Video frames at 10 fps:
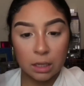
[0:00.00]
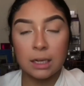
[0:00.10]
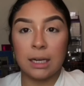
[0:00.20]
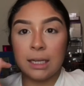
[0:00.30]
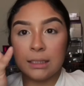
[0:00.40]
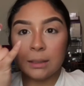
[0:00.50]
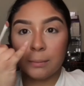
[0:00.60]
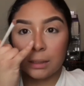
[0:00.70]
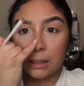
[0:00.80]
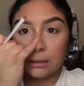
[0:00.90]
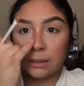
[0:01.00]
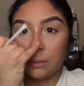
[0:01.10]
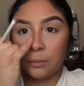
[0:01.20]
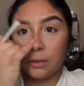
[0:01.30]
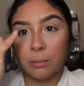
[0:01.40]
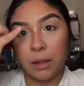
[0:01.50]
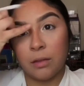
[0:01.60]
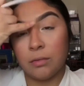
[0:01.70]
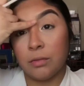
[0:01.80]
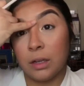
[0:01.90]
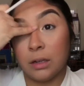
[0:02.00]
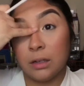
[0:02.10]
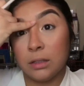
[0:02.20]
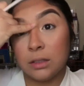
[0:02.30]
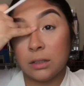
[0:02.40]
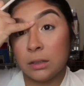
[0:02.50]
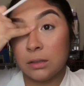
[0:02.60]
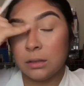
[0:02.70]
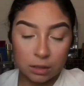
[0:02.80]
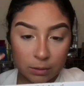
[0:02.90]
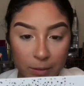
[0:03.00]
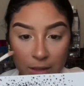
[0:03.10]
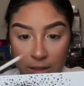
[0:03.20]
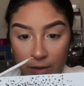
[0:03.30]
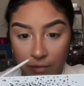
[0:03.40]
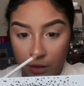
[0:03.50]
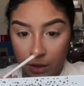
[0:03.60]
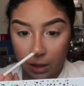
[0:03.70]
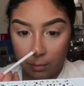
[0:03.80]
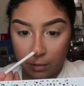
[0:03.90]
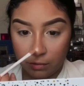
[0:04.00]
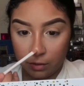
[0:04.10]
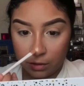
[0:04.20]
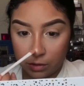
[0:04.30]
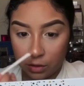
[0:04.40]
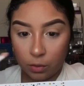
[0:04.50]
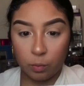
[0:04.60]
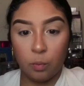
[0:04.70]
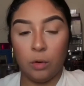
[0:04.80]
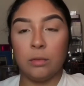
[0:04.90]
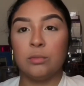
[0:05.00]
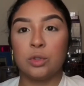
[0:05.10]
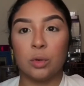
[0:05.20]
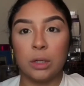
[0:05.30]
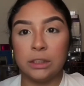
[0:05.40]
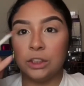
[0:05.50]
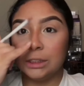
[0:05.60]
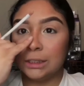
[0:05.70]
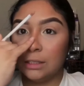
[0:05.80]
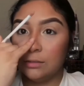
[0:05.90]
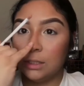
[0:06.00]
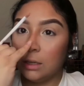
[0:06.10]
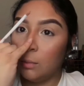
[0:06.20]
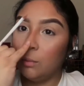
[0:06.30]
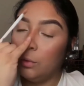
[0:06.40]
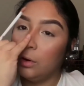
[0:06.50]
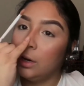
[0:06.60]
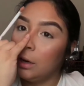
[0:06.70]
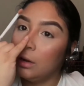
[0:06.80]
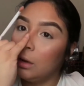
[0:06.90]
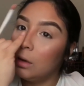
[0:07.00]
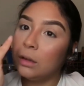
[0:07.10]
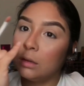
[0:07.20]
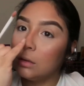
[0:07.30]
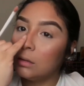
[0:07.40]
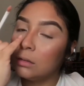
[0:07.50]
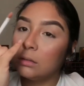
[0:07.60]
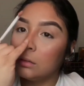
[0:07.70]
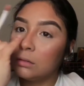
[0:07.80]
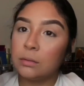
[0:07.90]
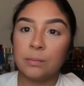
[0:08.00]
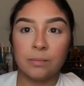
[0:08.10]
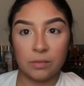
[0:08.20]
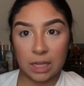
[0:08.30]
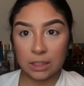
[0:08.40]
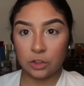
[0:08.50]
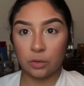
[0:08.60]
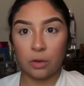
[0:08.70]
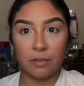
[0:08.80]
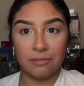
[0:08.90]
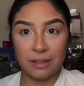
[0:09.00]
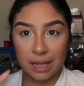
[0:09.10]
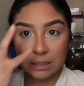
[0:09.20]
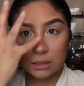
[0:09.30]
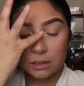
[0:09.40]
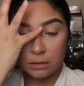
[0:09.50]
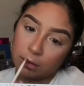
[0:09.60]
And I like to blend it in with my fingers just because I feel like my fingers are warm, so it just gives it a more natural effect.